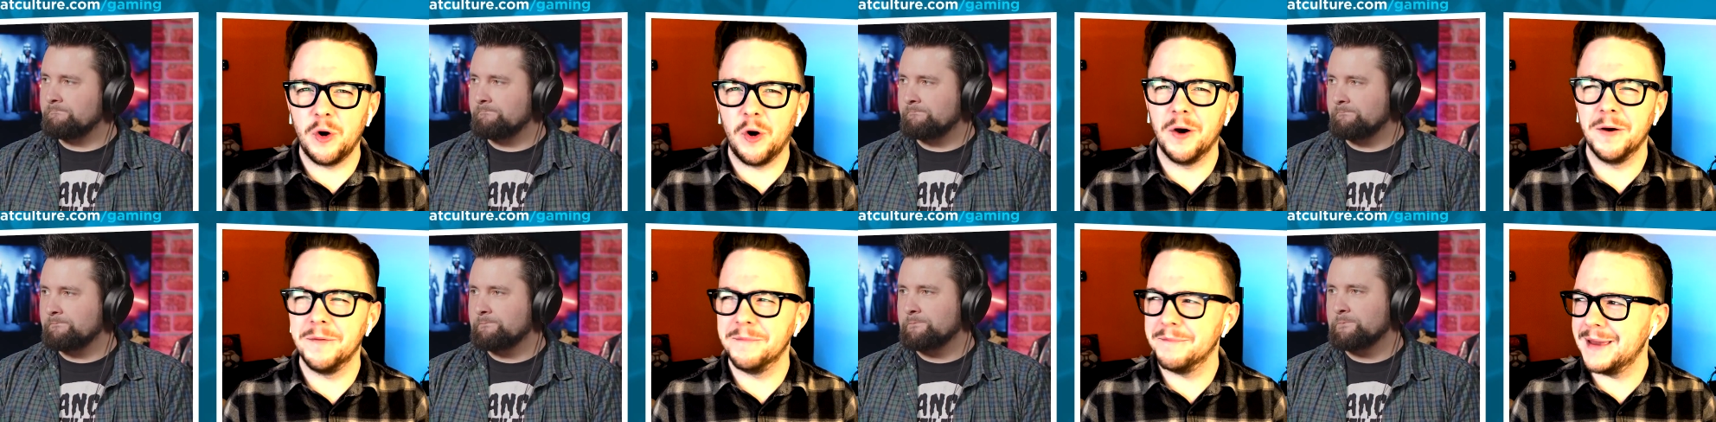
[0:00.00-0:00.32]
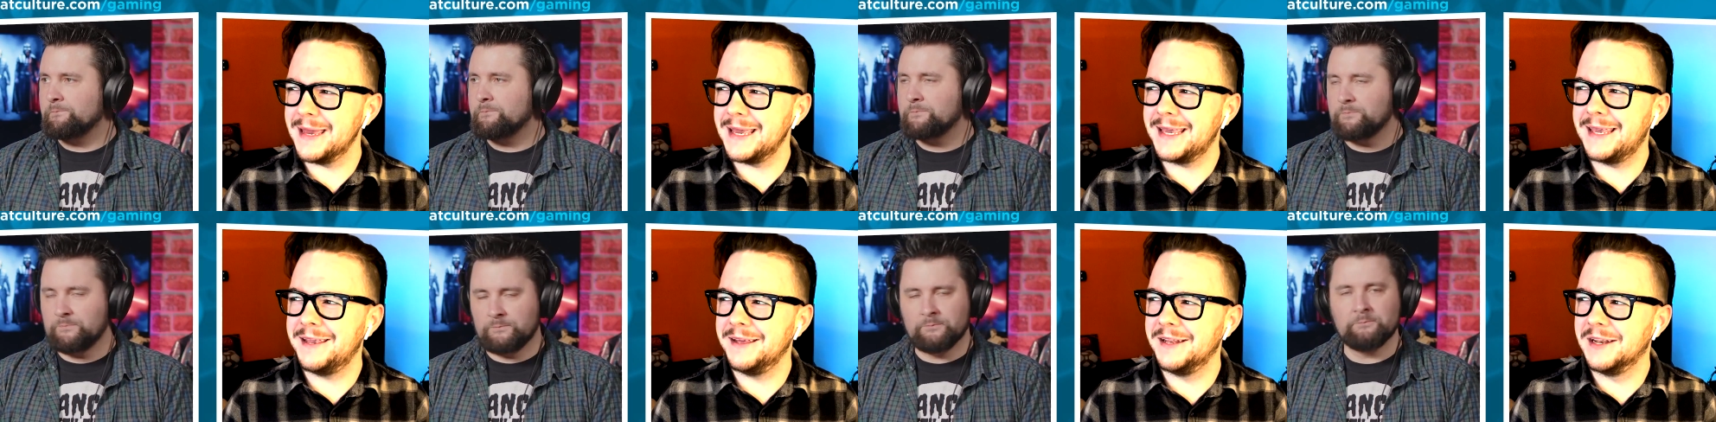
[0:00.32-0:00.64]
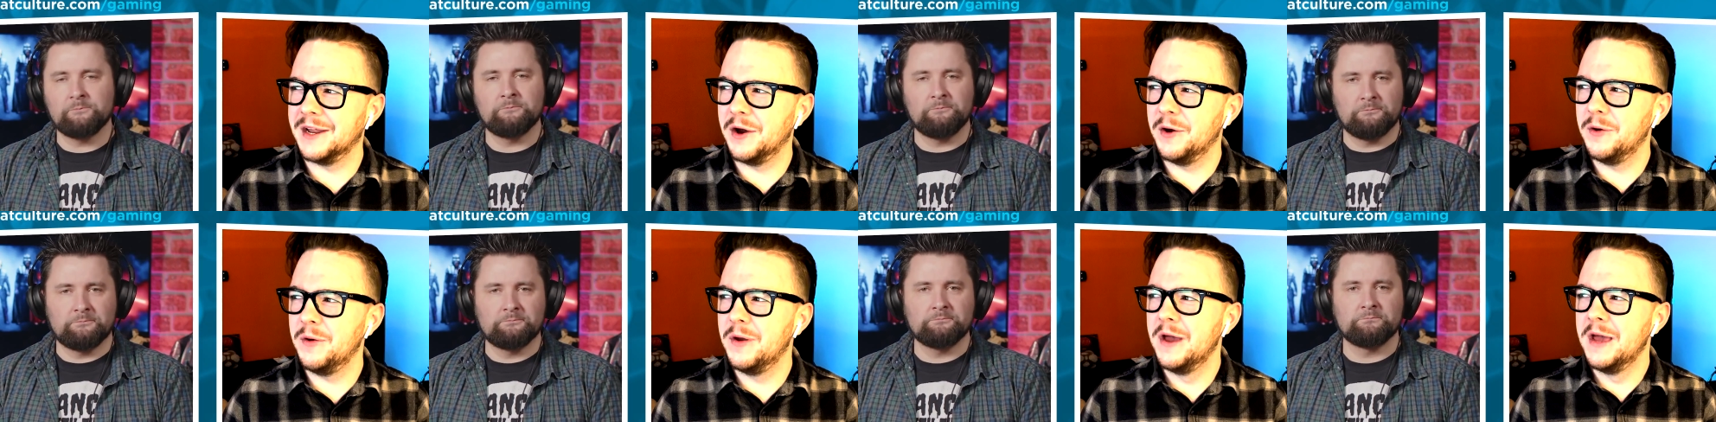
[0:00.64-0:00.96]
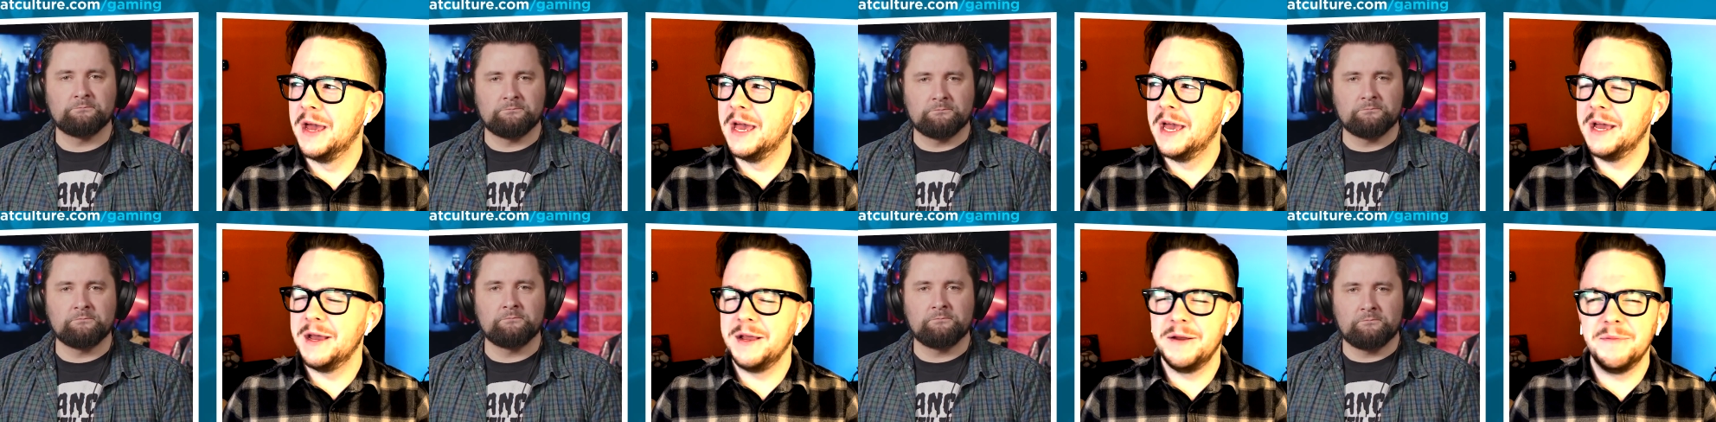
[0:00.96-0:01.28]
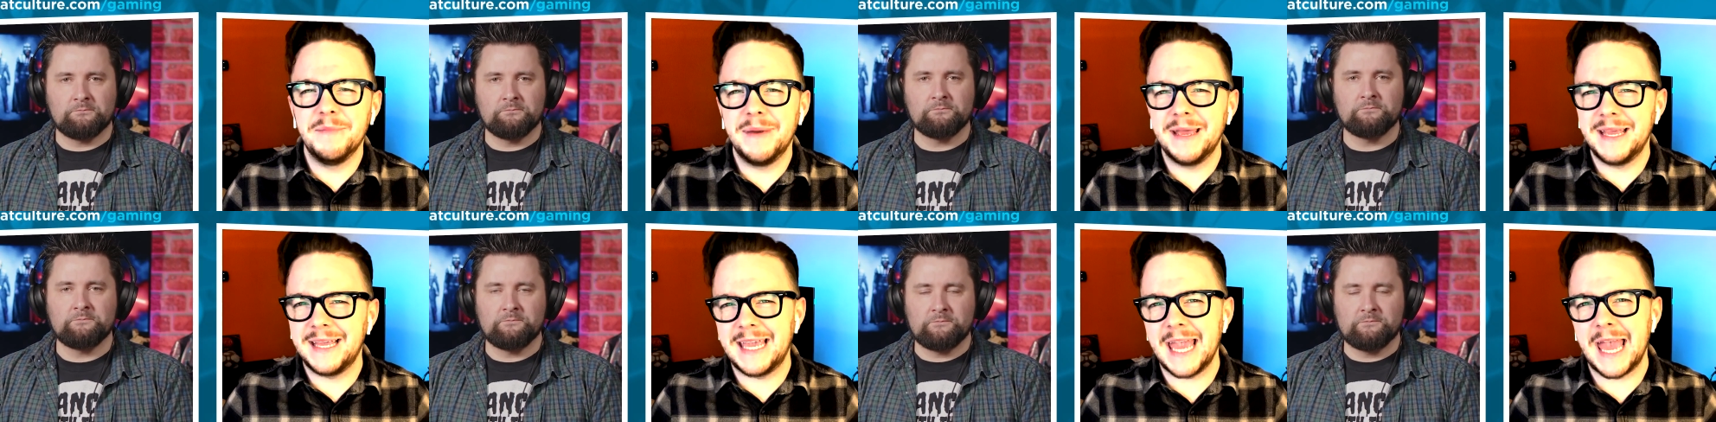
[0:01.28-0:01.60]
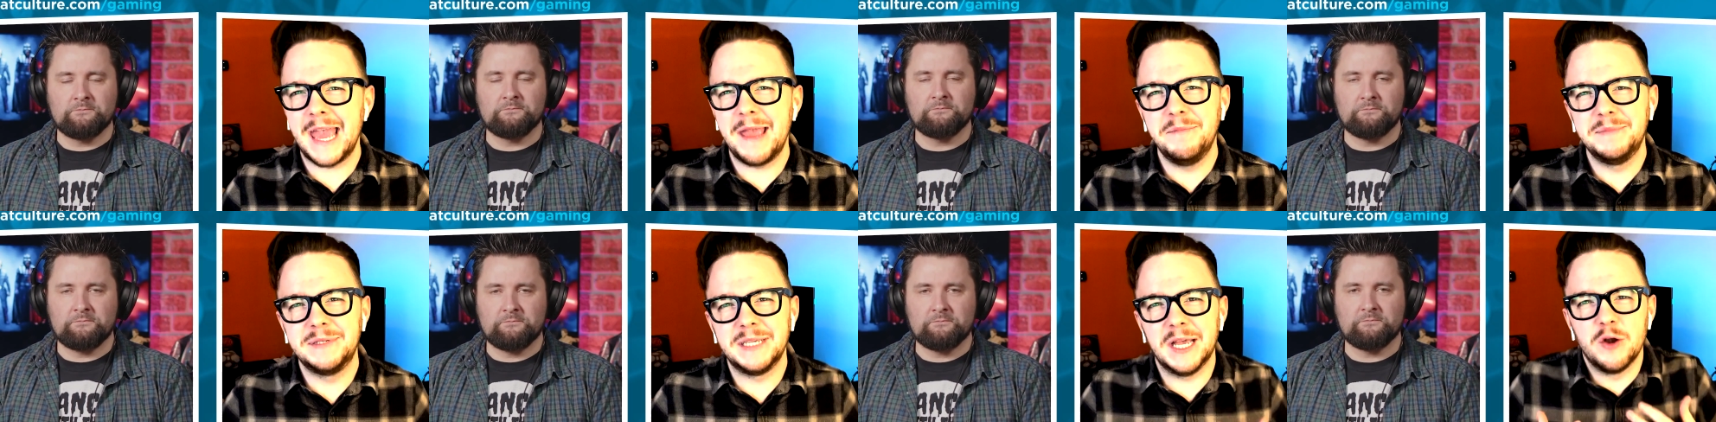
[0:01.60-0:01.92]
Speaker 1: got to make you know make
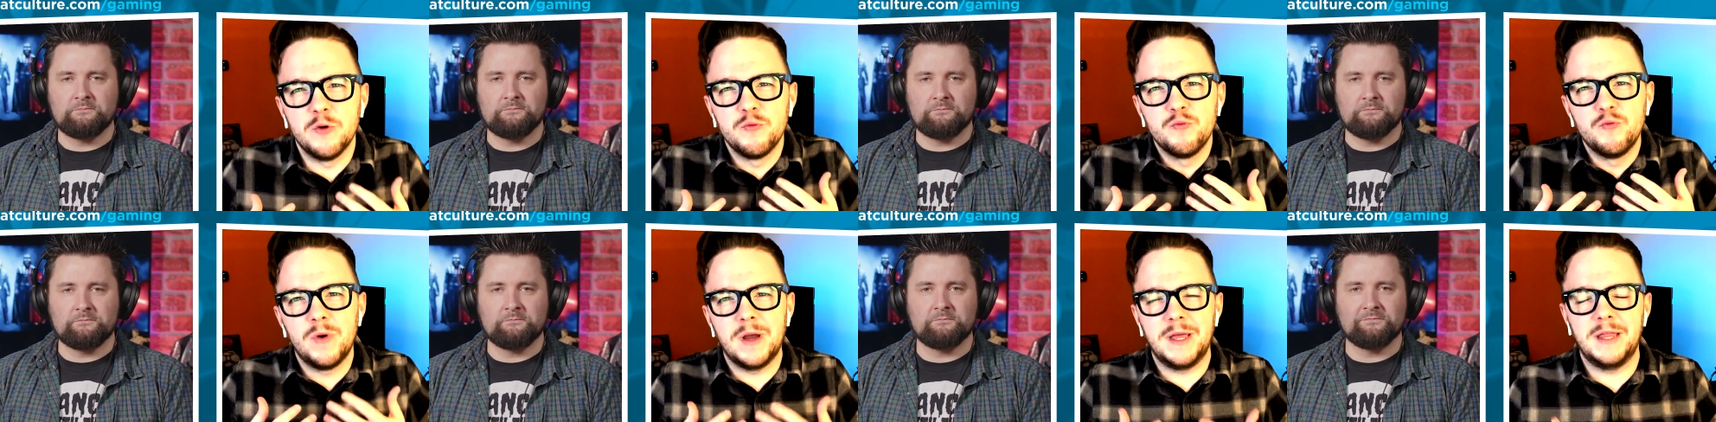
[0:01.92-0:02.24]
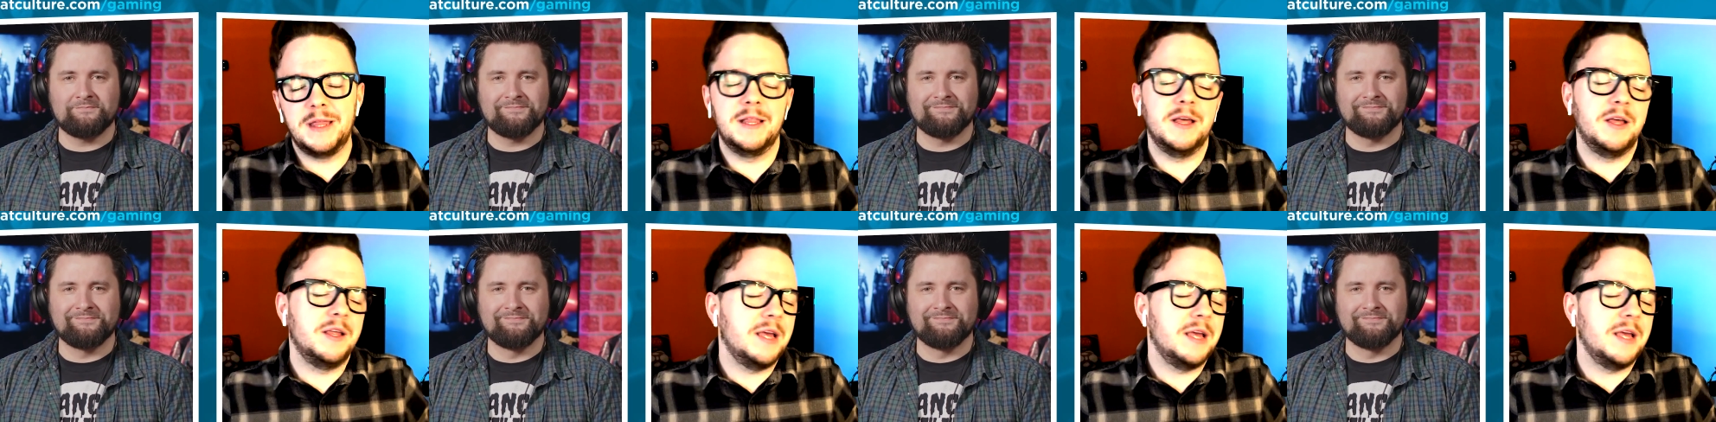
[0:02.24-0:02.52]
games at a,